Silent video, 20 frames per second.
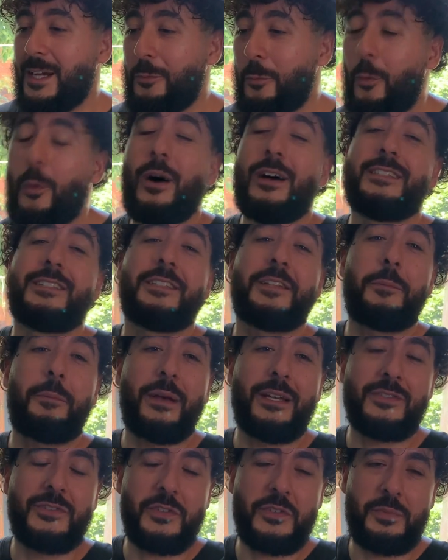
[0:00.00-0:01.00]
Wasn't the
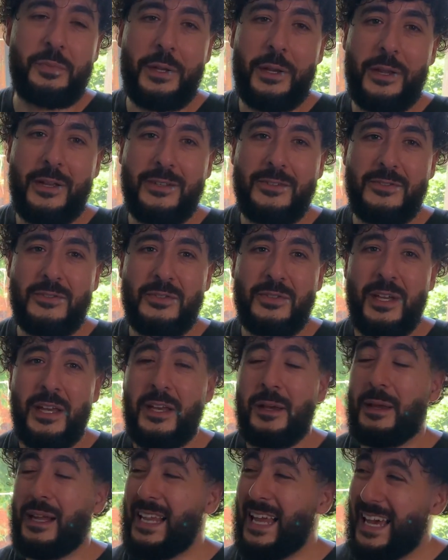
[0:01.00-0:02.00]
best experience.
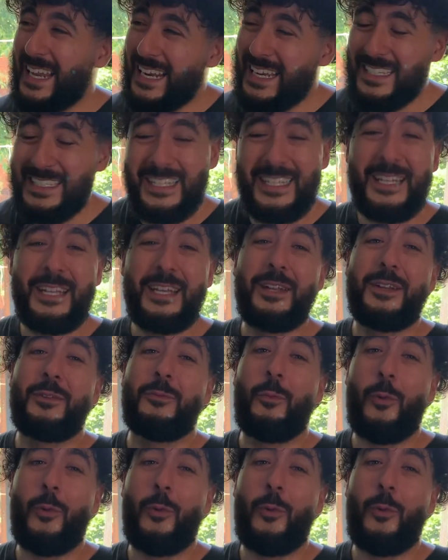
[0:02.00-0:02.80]
Glad I did it.